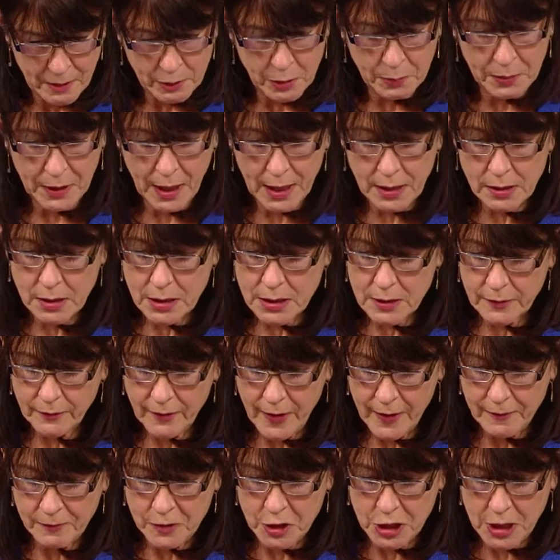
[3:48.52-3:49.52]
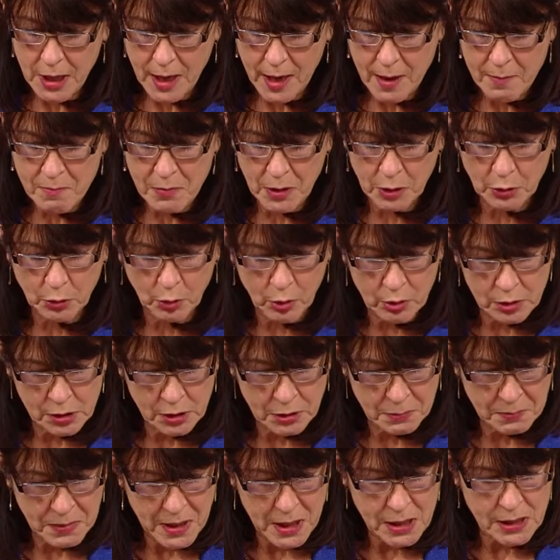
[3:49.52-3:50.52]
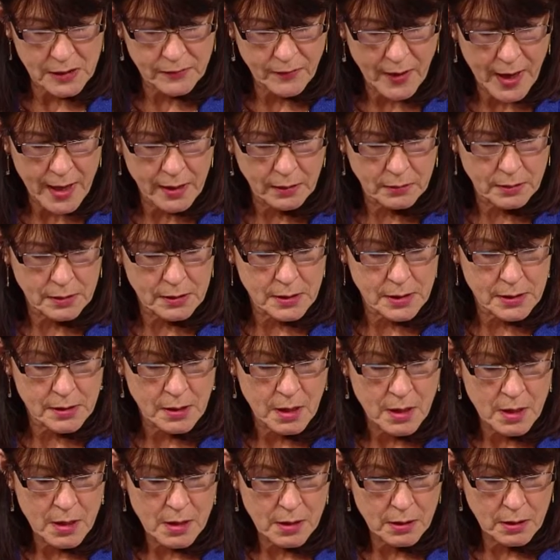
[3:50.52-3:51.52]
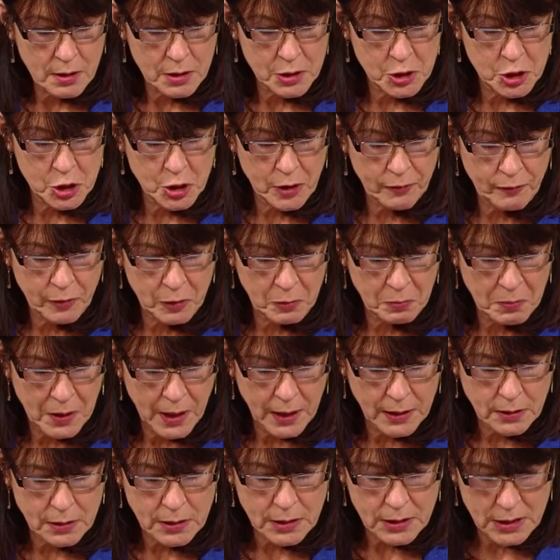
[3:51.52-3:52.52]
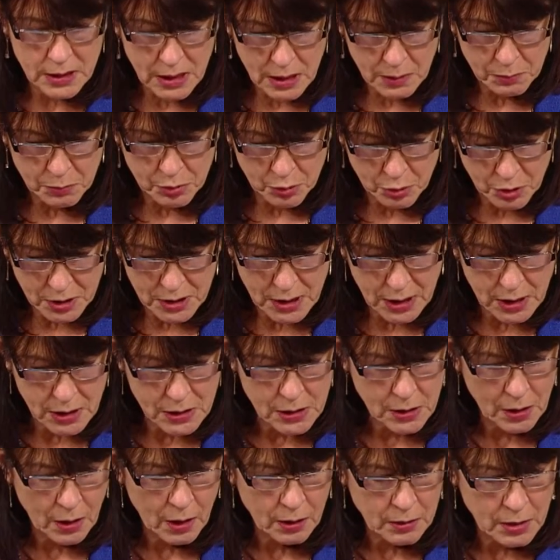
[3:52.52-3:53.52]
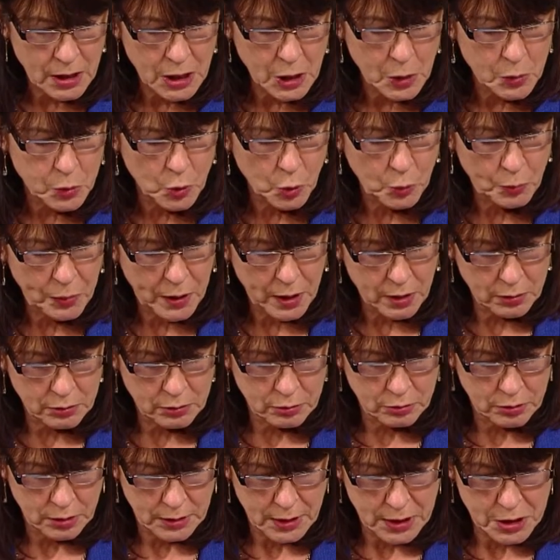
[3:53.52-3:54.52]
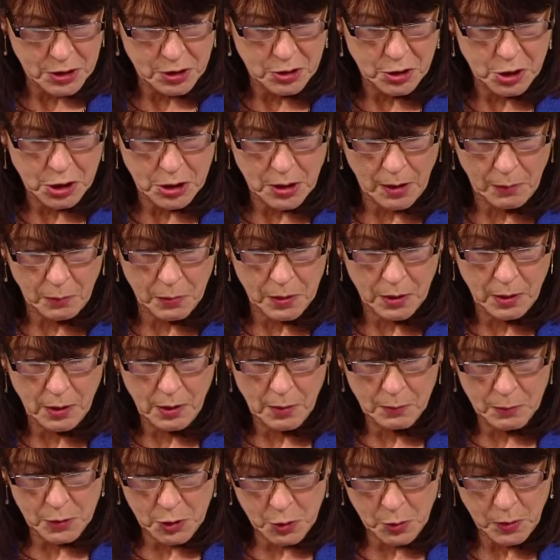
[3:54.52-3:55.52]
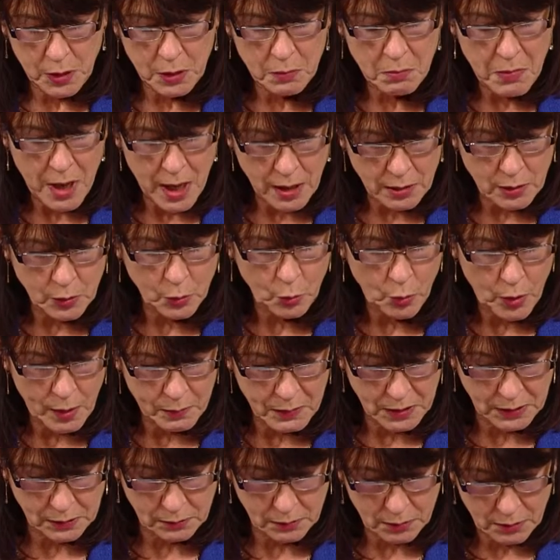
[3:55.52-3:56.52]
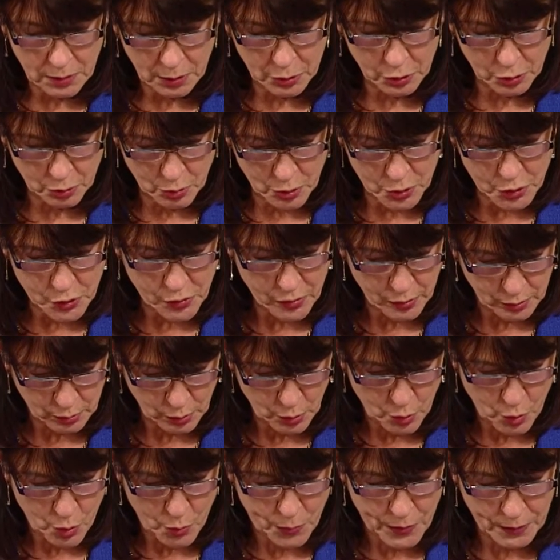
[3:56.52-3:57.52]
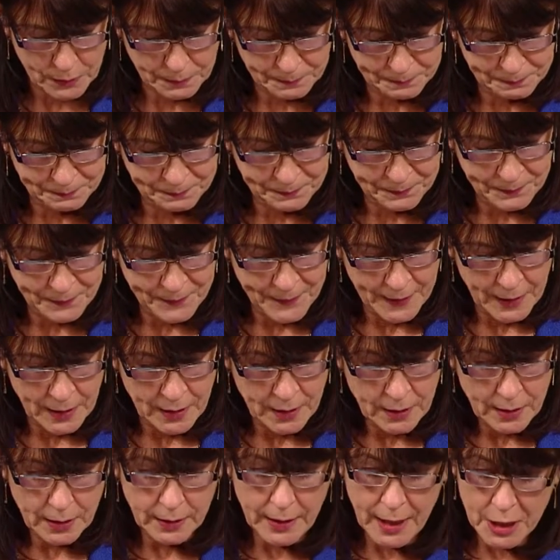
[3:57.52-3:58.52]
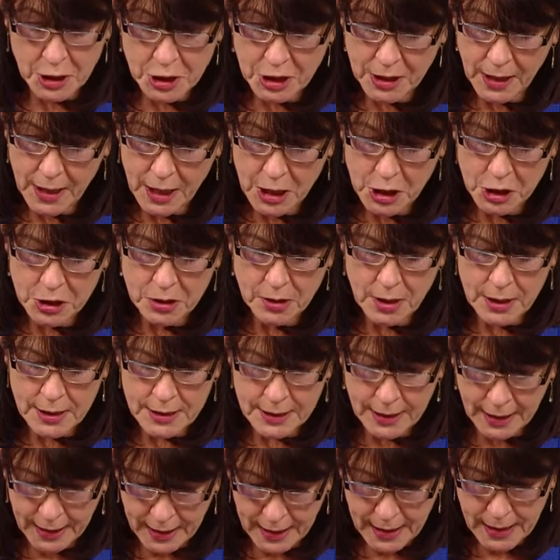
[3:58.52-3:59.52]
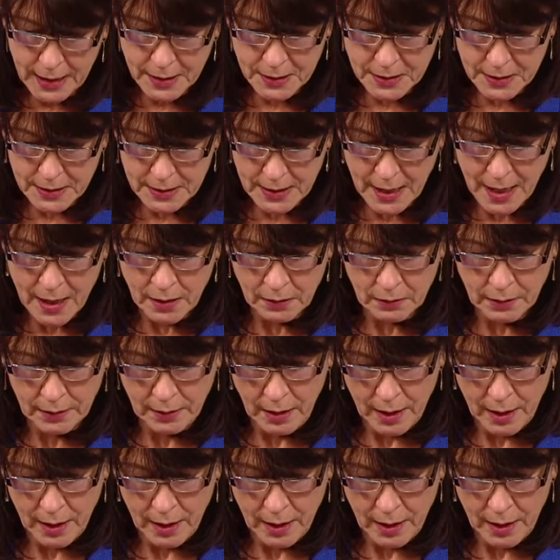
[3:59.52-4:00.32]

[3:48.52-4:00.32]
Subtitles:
The practice of FGM and honour-based violence is driven by the deep-rooted, unequal power relationship between men and women across the globe. And education is key to tackling